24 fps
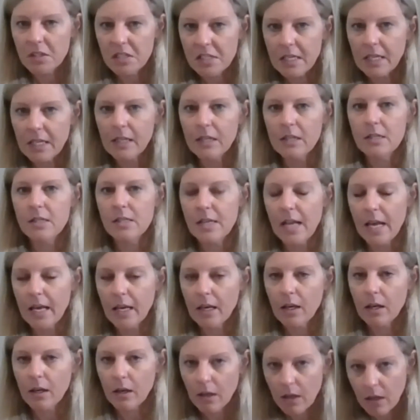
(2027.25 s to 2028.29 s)
seeing a
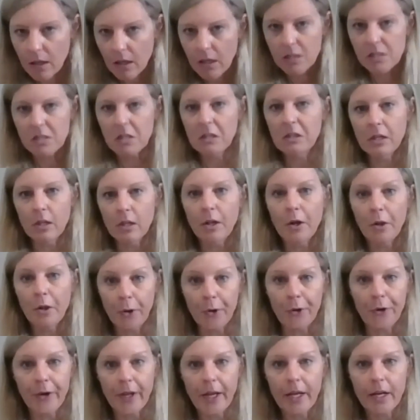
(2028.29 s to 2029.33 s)
snake is a little
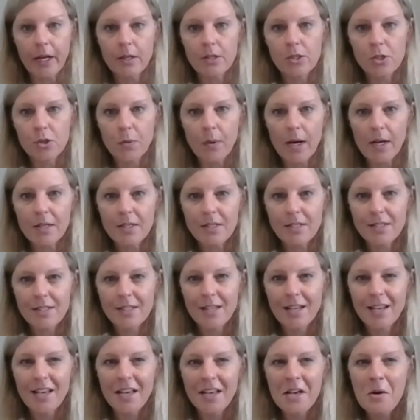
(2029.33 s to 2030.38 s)
alerting to us.